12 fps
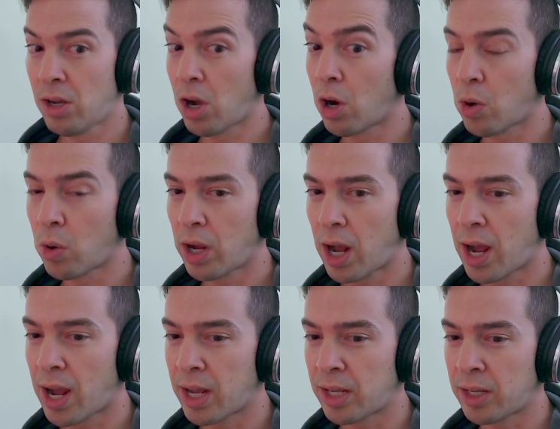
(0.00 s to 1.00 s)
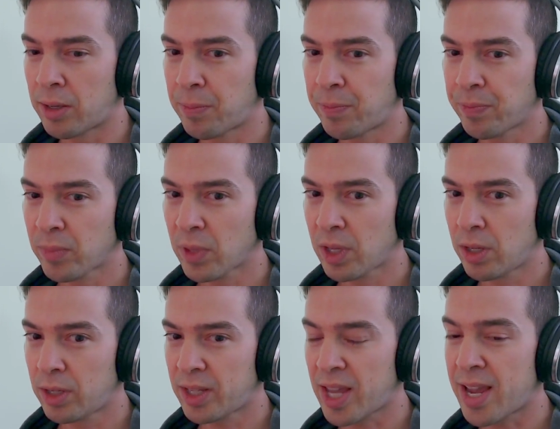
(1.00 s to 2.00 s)
oh, I
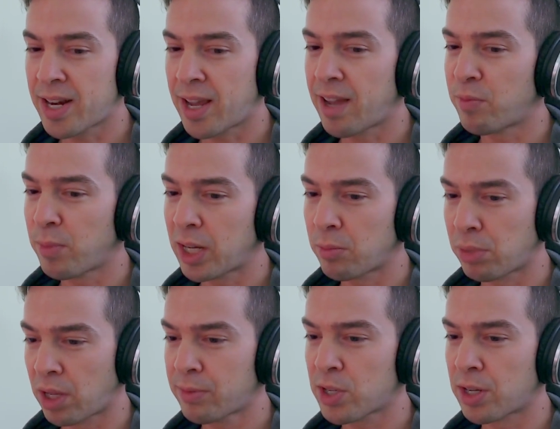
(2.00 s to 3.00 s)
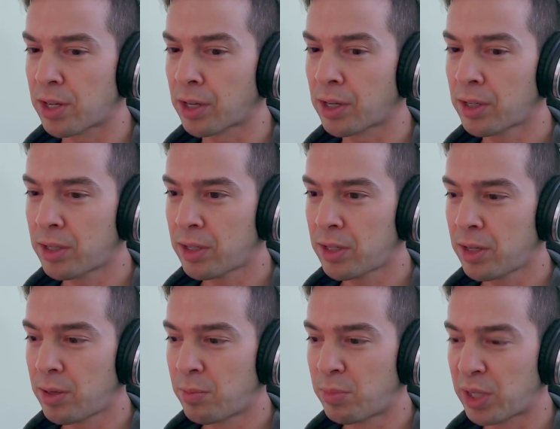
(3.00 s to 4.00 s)
can't have many bluffs here,
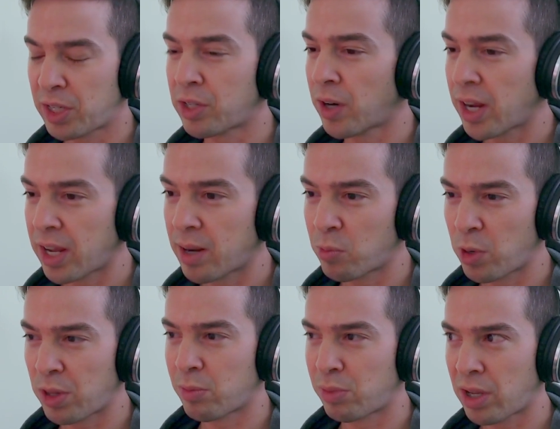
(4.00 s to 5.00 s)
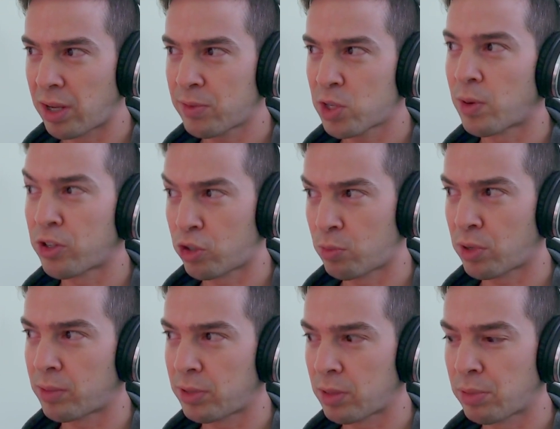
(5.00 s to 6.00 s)
but here I am with a bluff, so I should
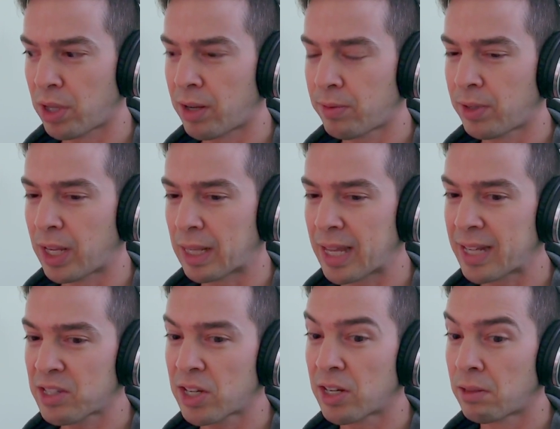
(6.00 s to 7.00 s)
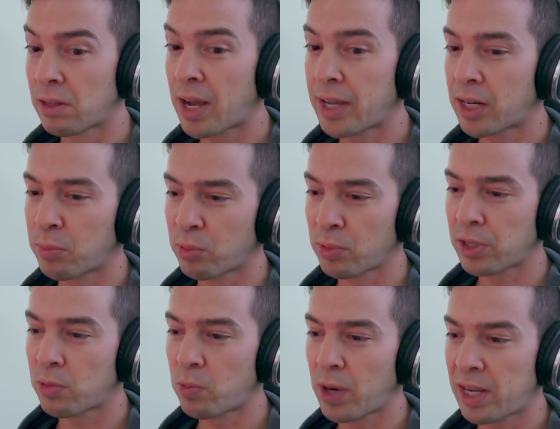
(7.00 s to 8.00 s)
probably bluff. Like, that's going to line up
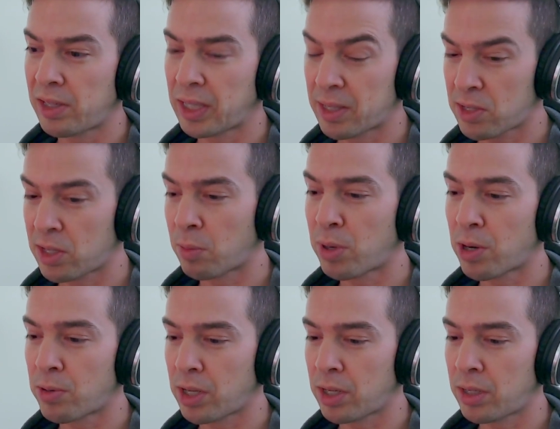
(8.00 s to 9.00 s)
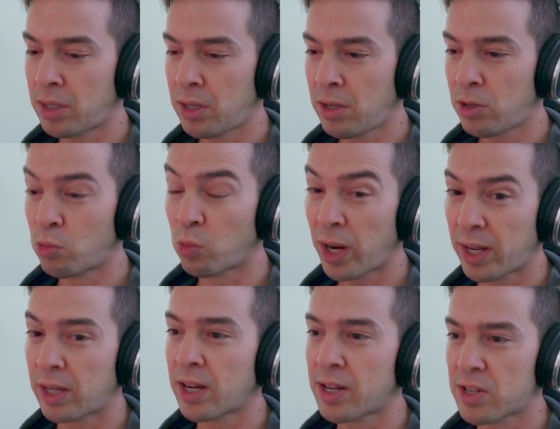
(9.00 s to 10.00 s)
really well against an opponent who
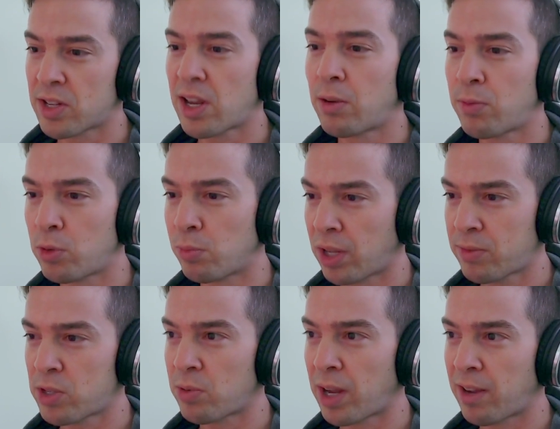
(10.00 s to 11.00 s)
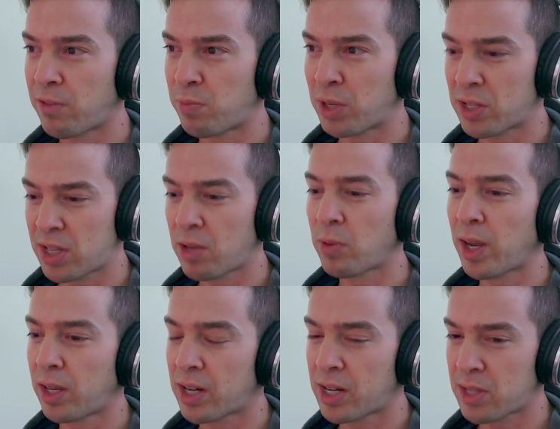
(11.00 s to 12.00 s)
recognizes how few bluffs you have because they
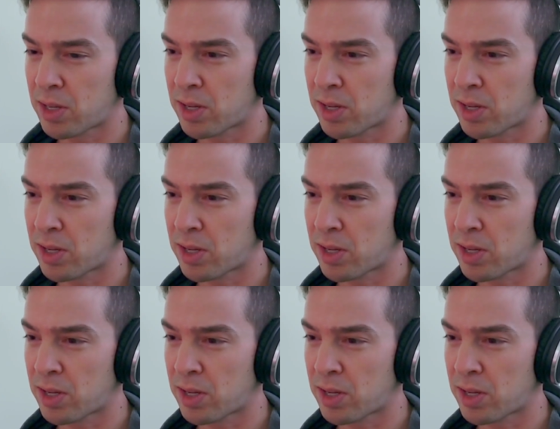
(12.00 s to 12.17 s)
recognize the